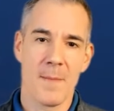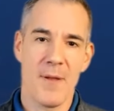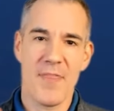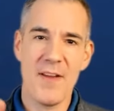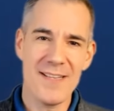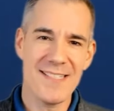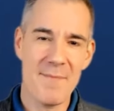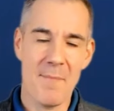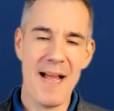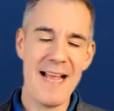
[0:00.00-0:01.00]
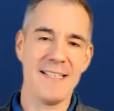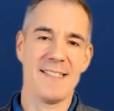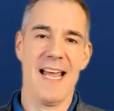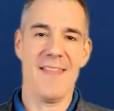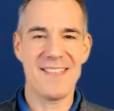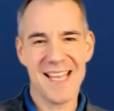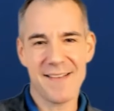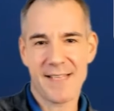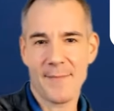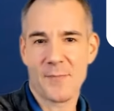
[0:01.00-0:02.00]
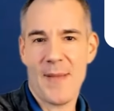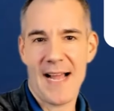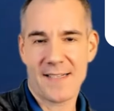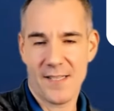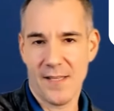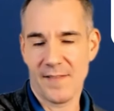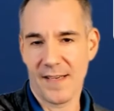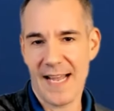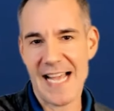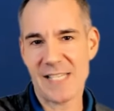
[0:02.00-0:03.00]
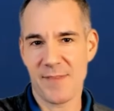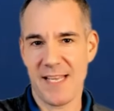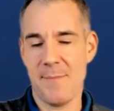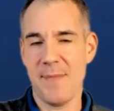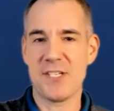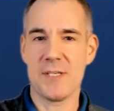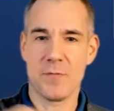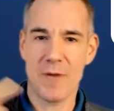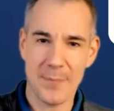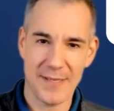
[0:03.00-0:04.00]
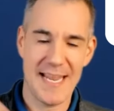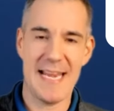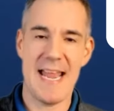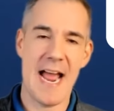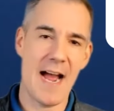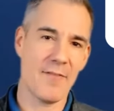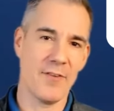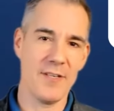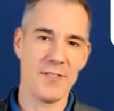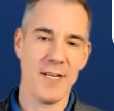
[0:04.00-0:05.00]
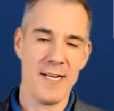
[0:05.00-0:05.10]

But there is a mindset, and this kind of comes back to the, the last one that I mentioned, replicate average,